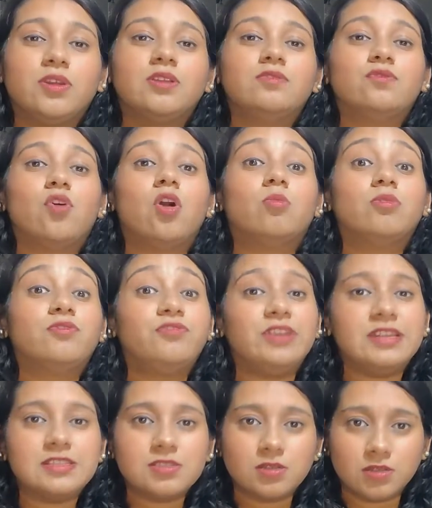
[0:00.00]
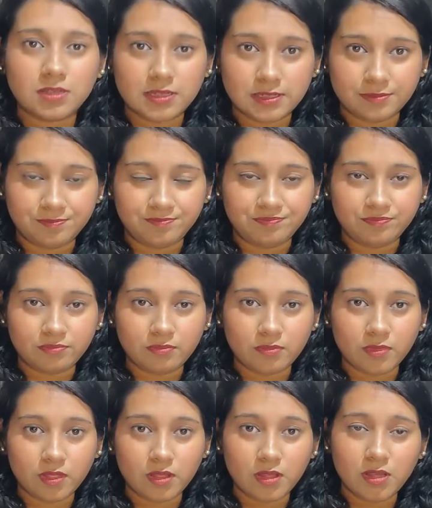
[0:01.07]
you can form a friend circle.
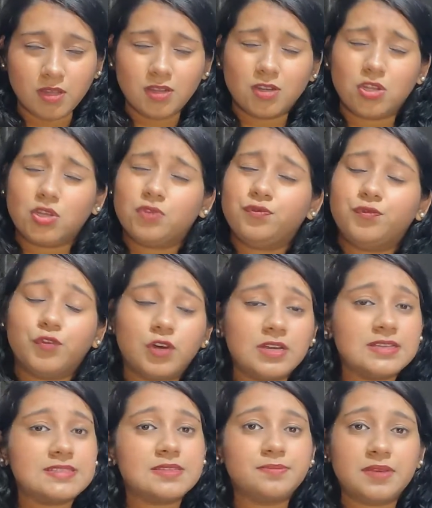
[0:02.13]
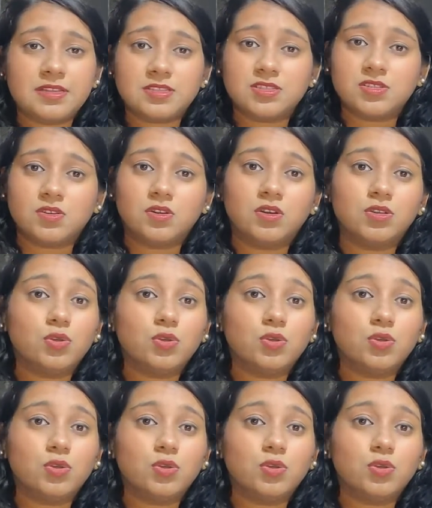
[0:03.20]
Now your first semester,